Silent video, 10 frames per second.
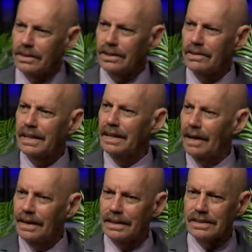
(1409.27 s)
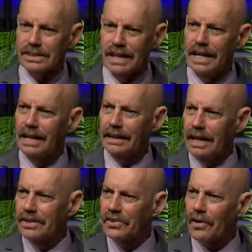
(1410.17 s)
you can understand
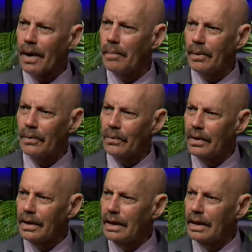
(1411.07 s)
that trouble